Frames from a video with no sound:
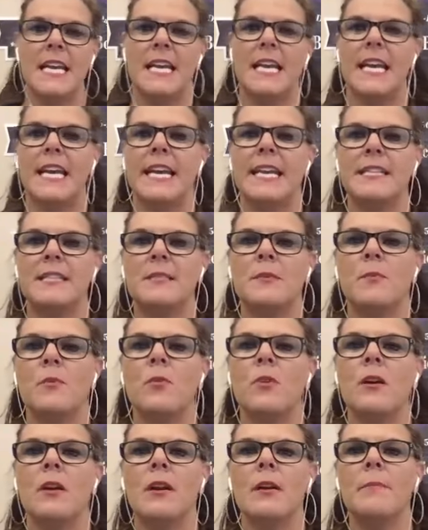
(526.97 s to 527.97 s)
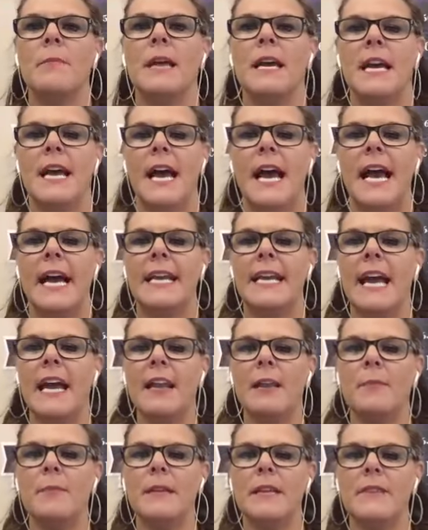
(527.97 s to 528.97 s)
it's warm. I
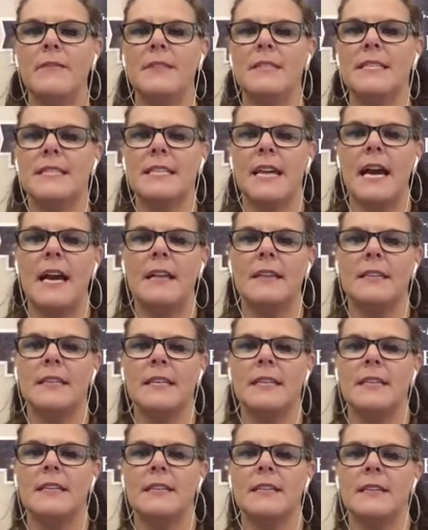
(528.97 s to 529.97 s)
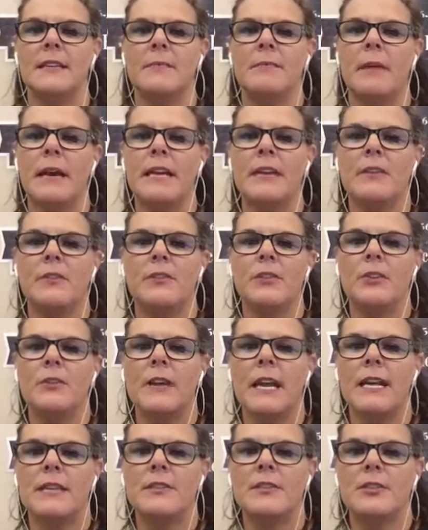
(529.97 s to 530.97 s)
gotta believe in Scotland, Michael. You
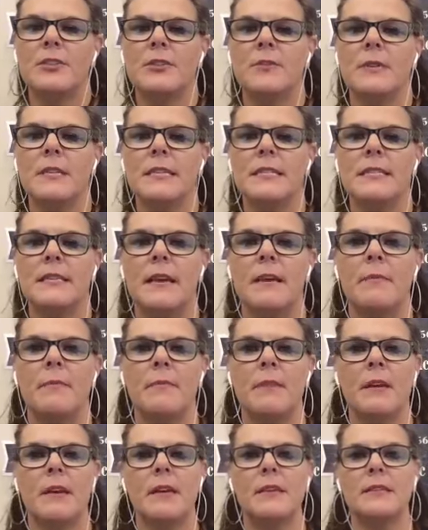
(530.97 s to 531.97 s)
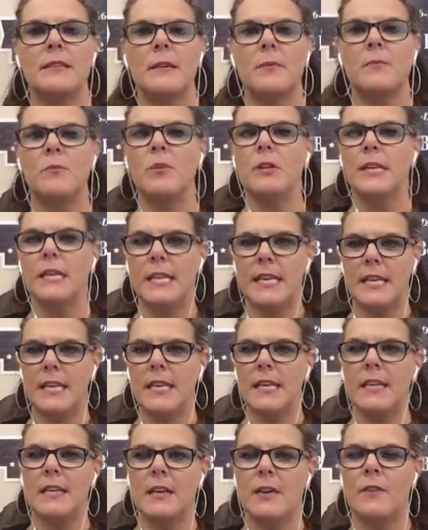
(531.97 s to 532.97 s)
guys are doing some some wood
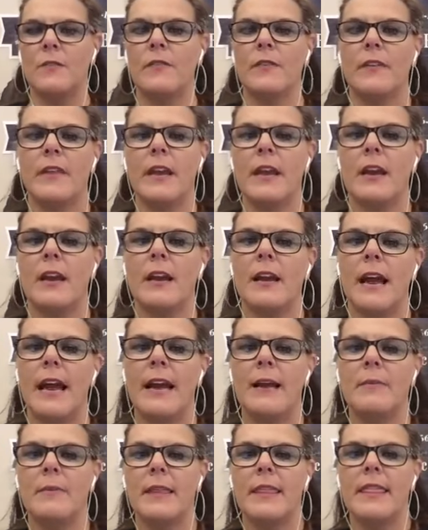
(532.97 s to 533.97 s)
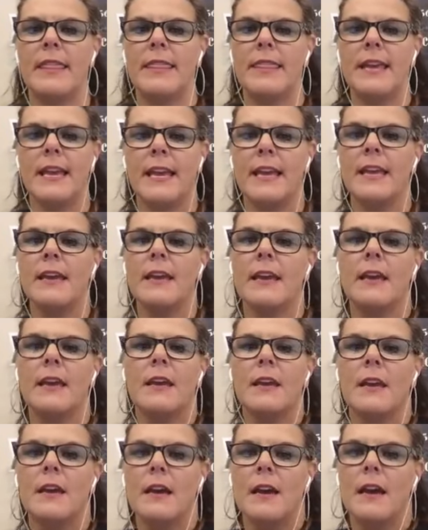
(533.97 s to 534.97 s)
heat over there. I would think.
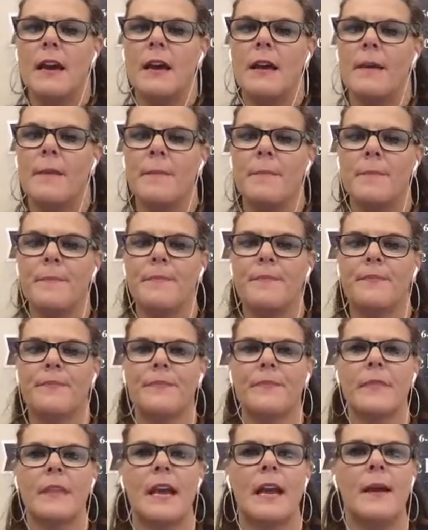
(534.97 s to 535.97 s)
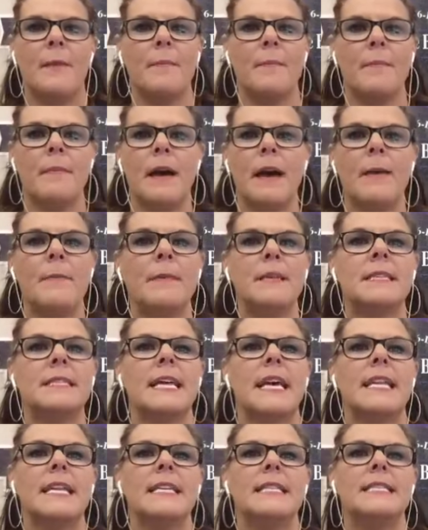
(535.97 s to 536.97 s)
Um, I'm I'm
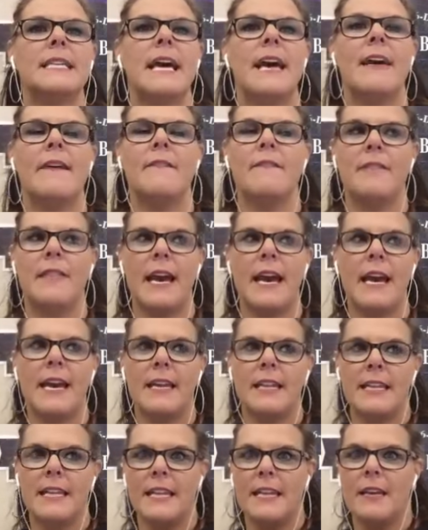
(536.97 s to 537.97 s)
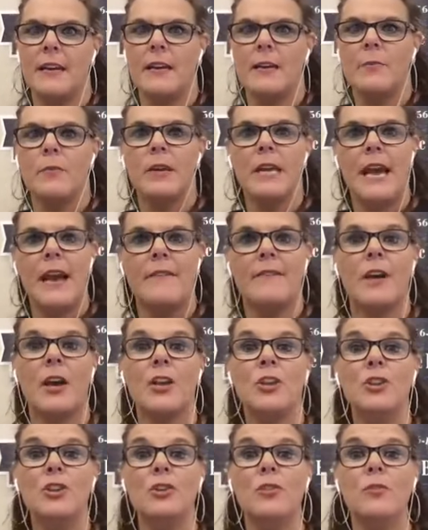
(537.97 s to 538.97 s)
excited to have that here, and we have a
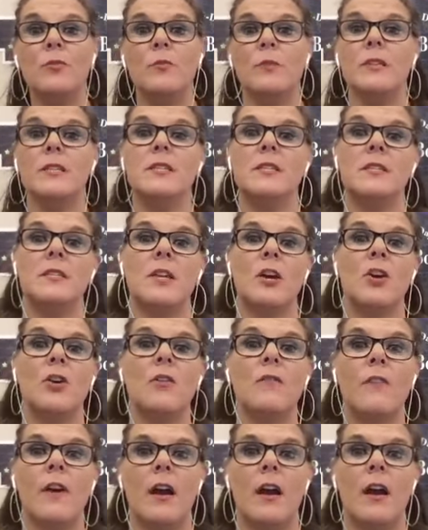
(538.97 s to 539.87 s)
new wood stove, a